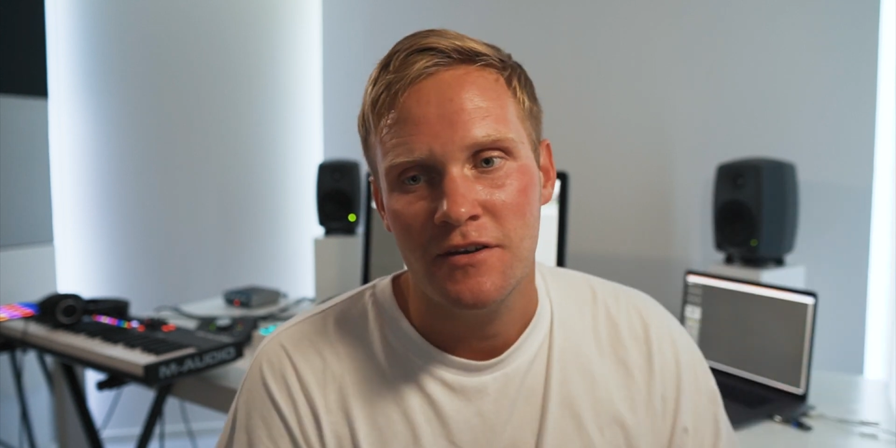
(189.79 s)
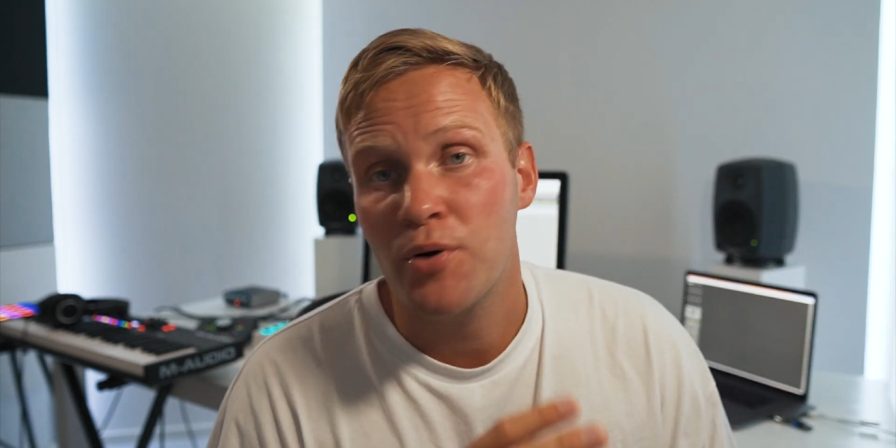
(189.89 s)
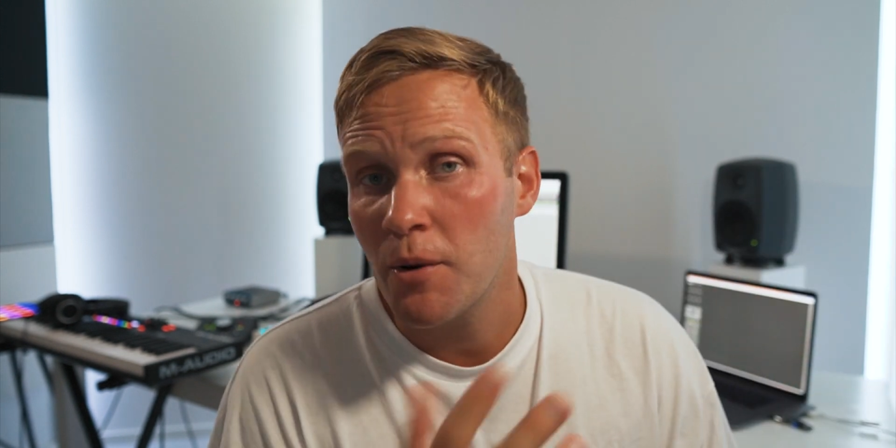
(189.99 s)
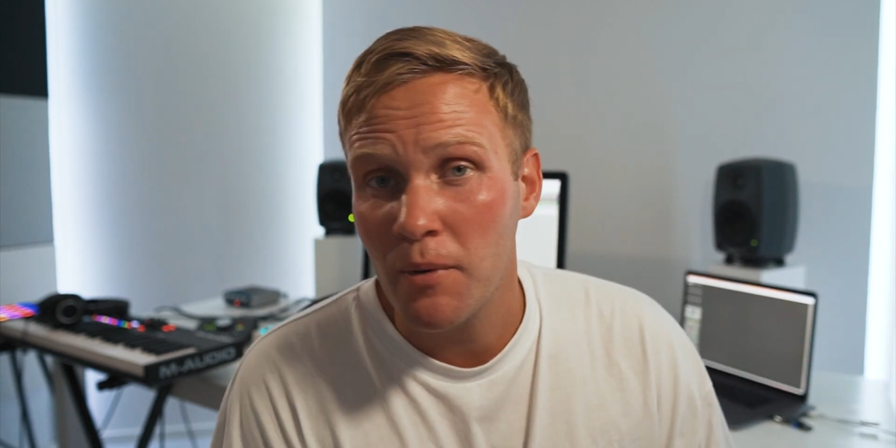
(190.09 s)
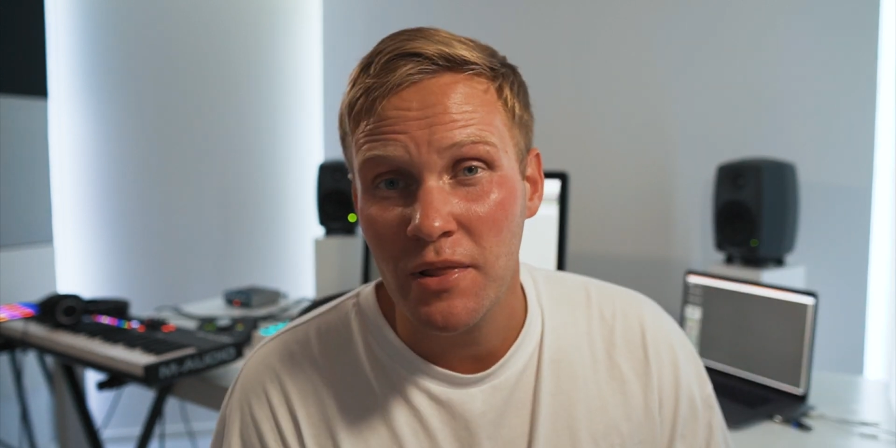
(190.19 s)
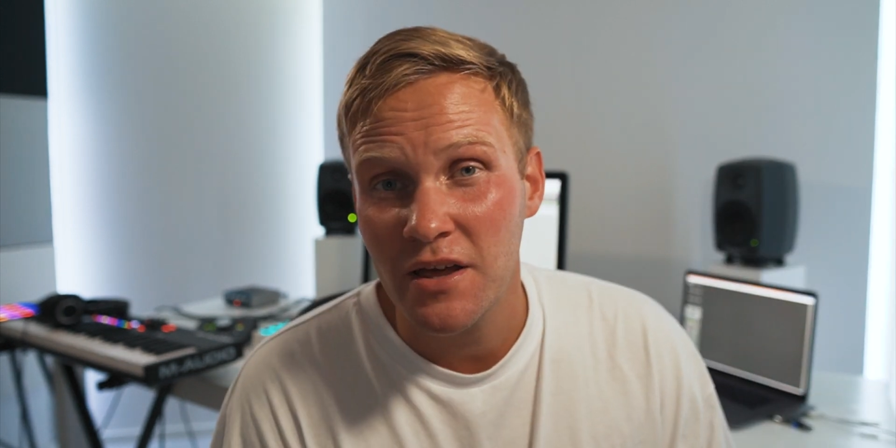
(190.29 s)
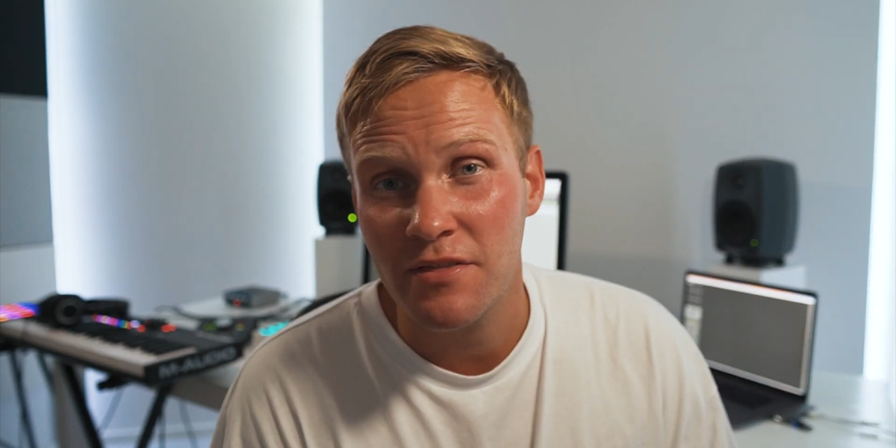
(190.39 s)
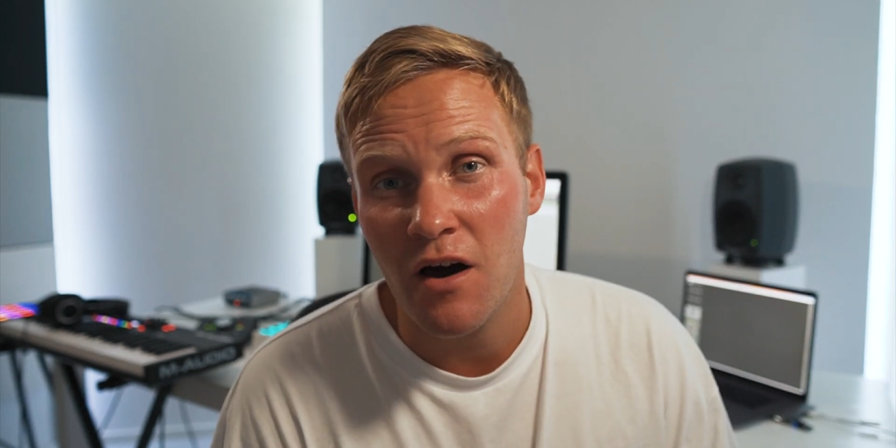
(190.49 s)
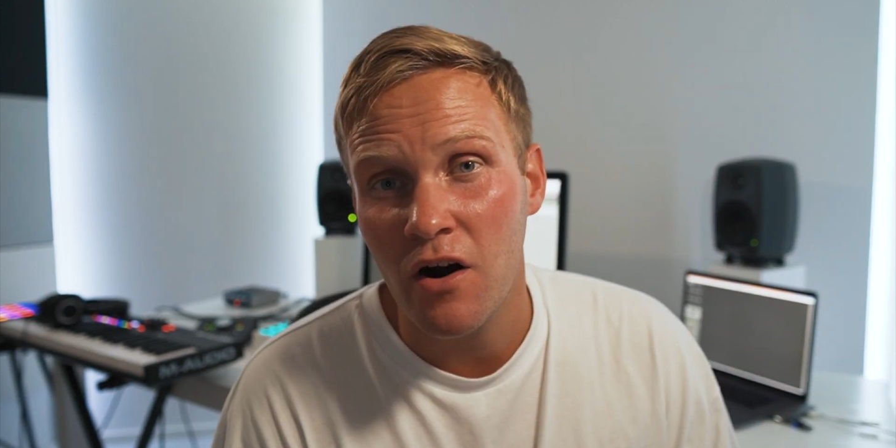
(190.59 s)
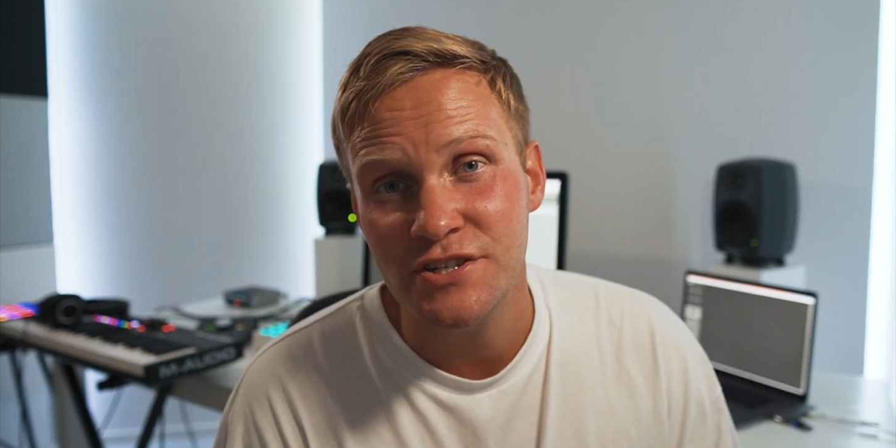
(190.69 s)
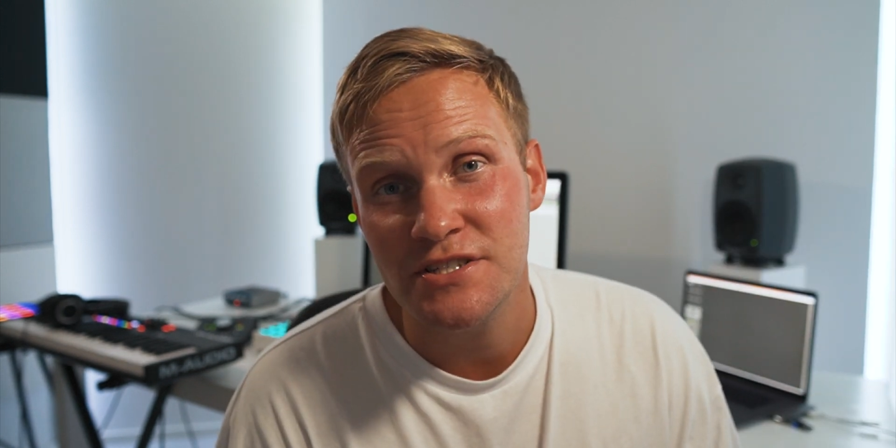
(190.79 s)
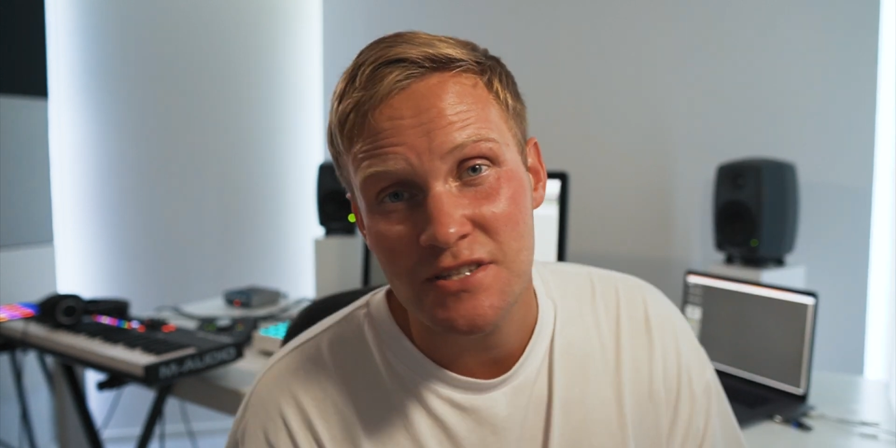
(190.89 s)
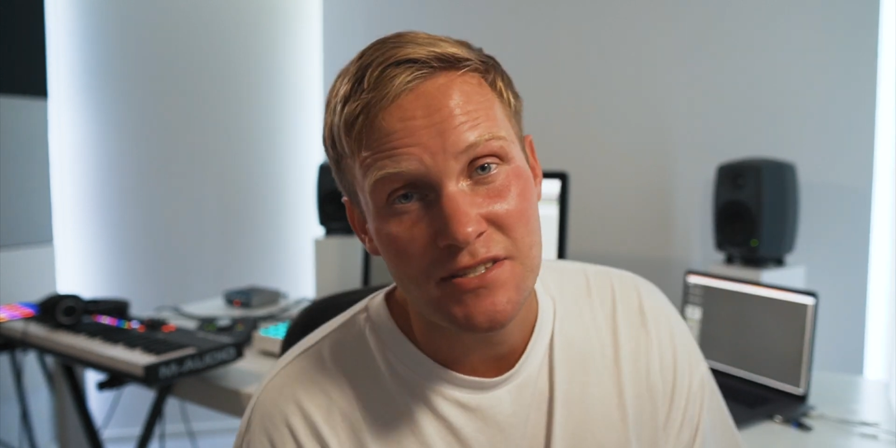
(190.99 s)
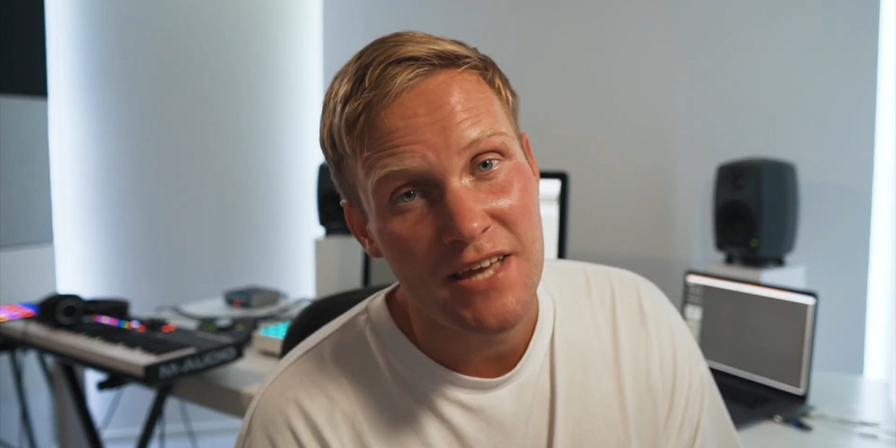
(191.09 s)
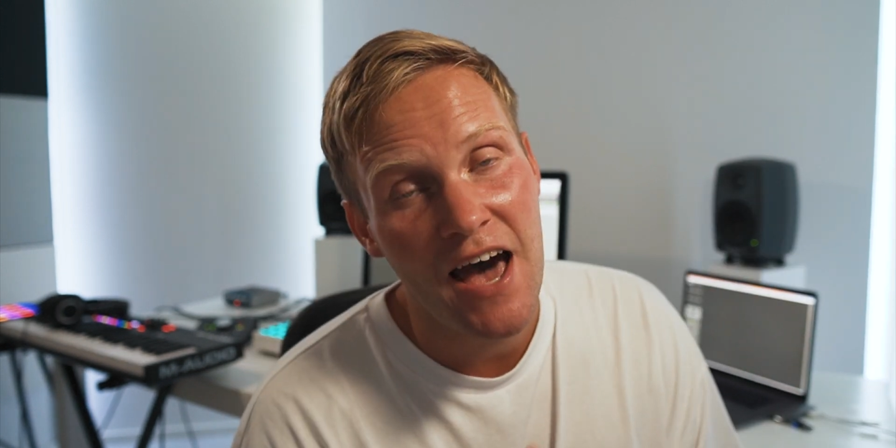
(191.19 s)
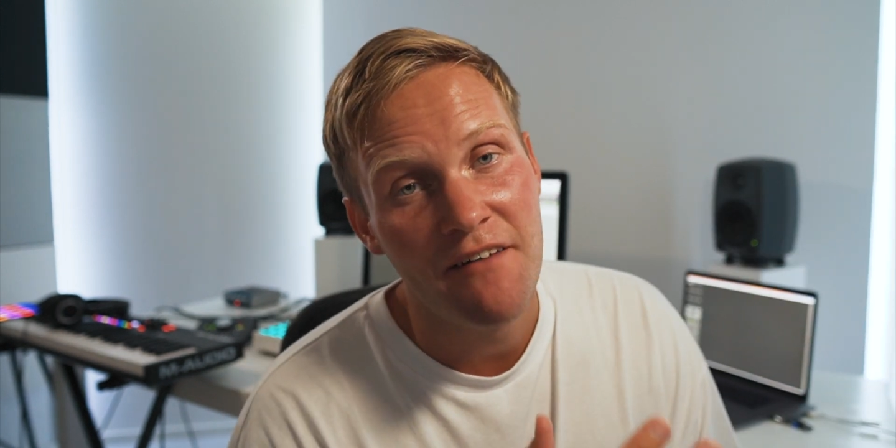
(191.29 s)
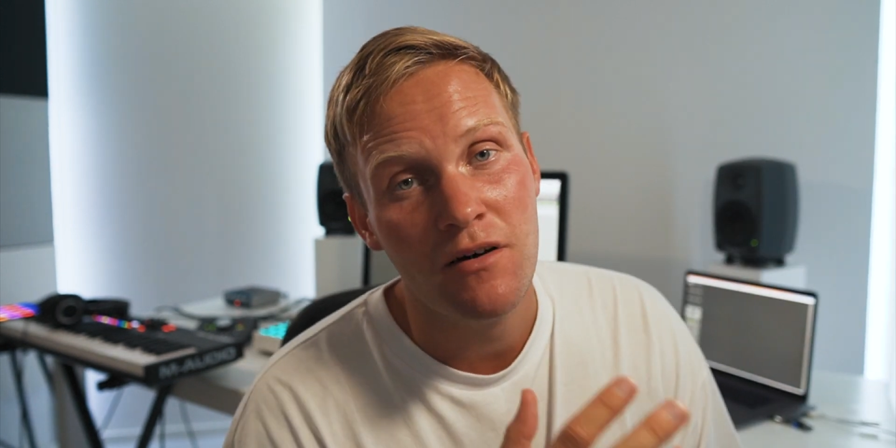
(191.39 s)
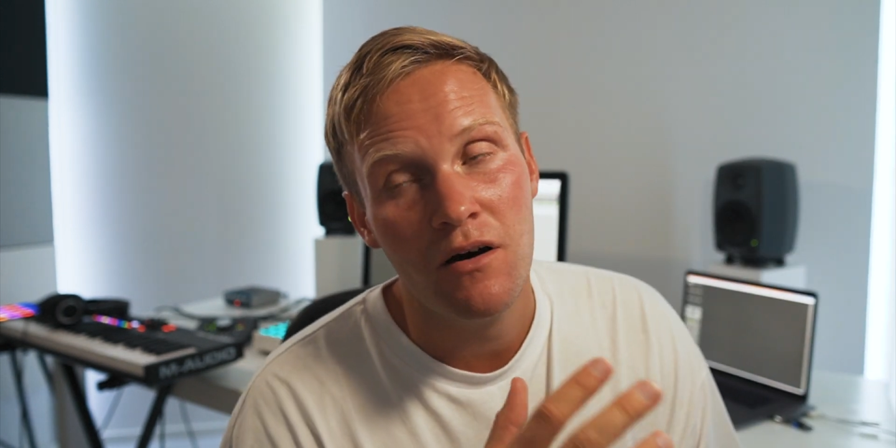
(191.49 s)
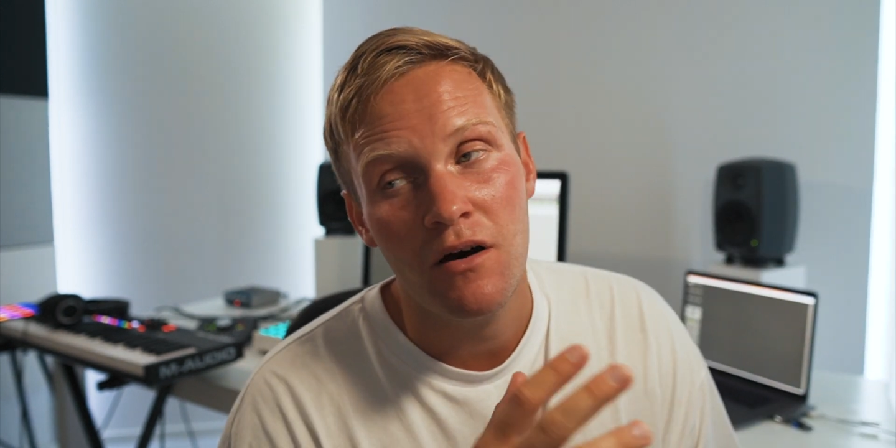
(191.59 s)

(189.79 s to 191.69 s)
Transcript: Probably the artist just have